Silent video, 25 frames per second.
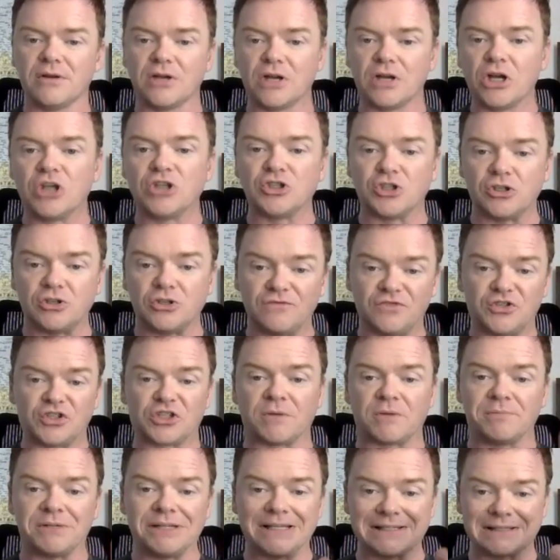So you've just
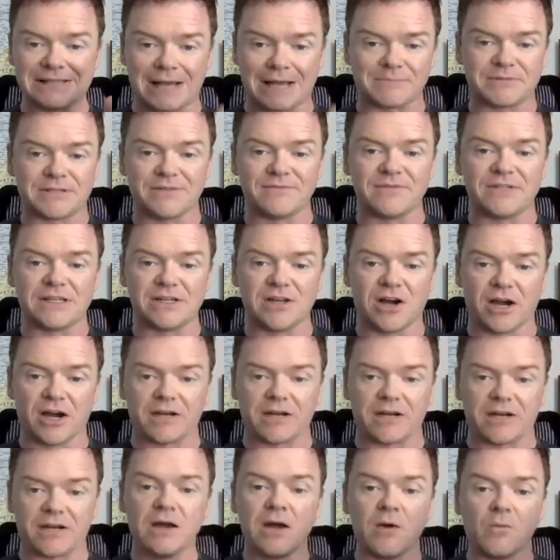completed lap
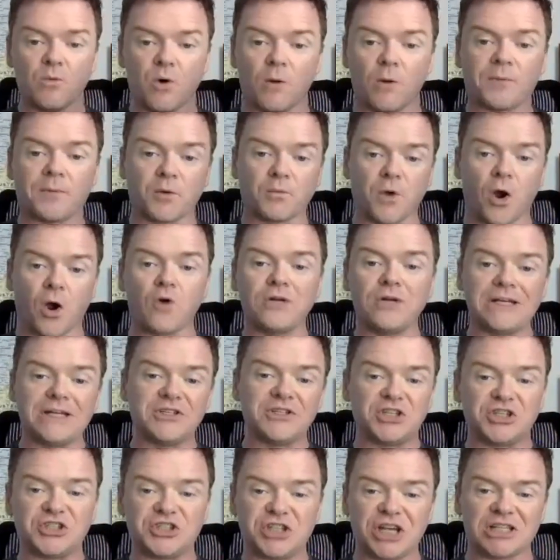79. Well, Pironi and
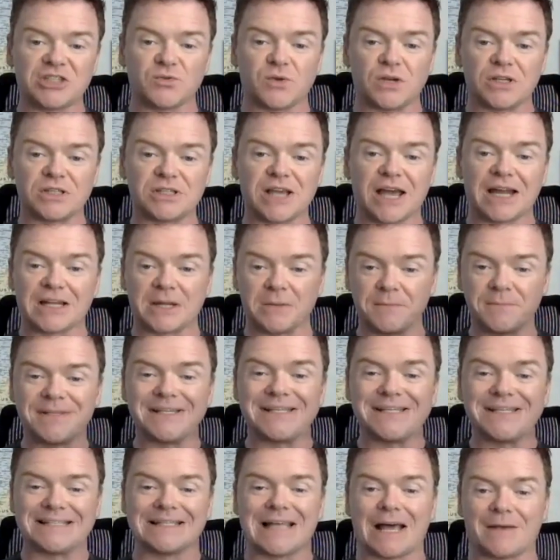De Cesaris had
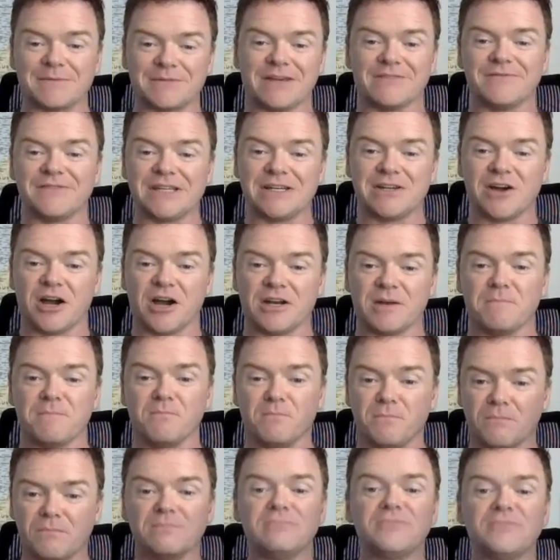completed lap 79
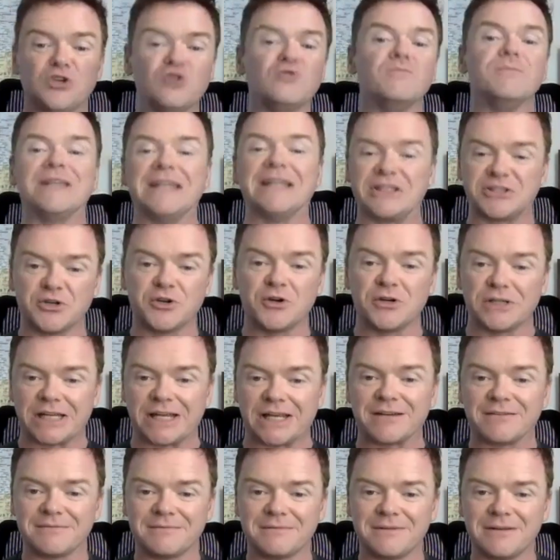2 minutes
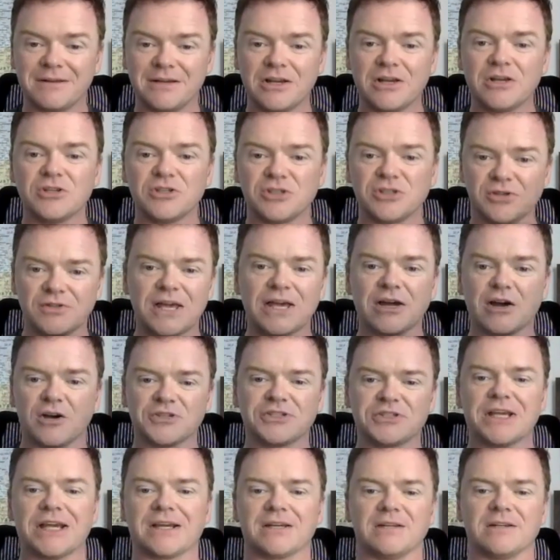earlier. So they are
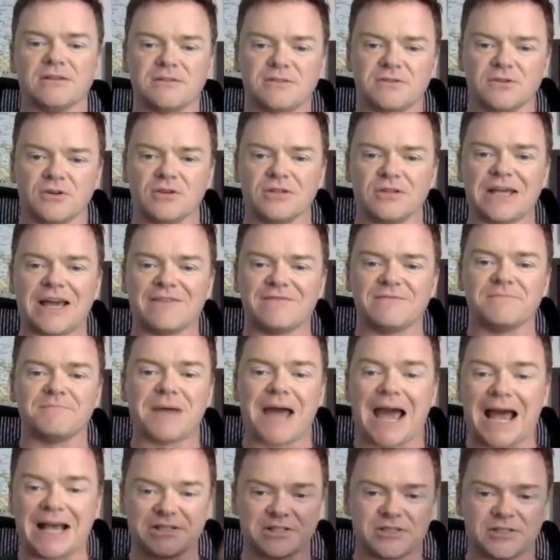second and third. They haven't
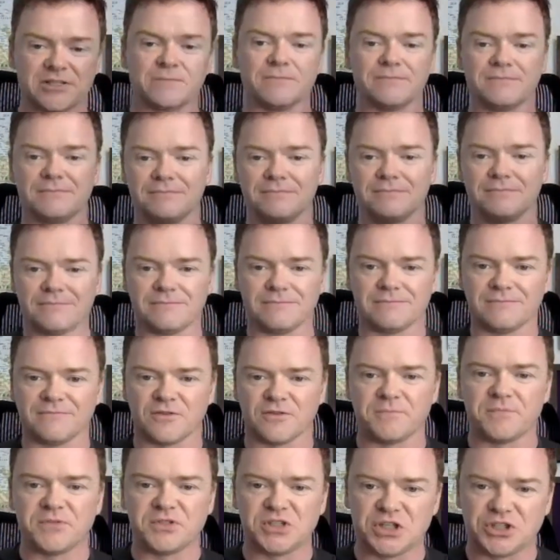passed them
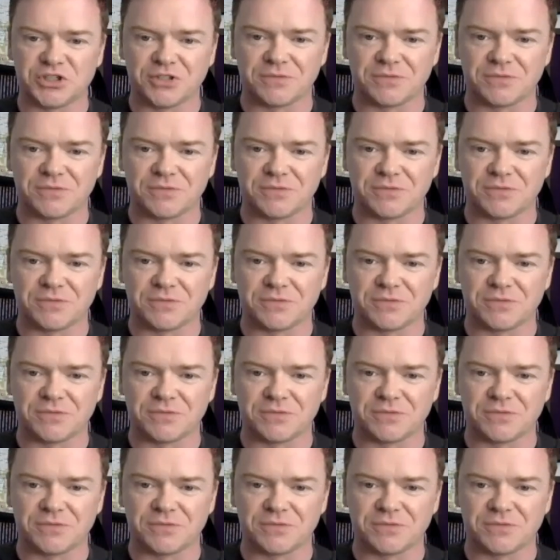for position.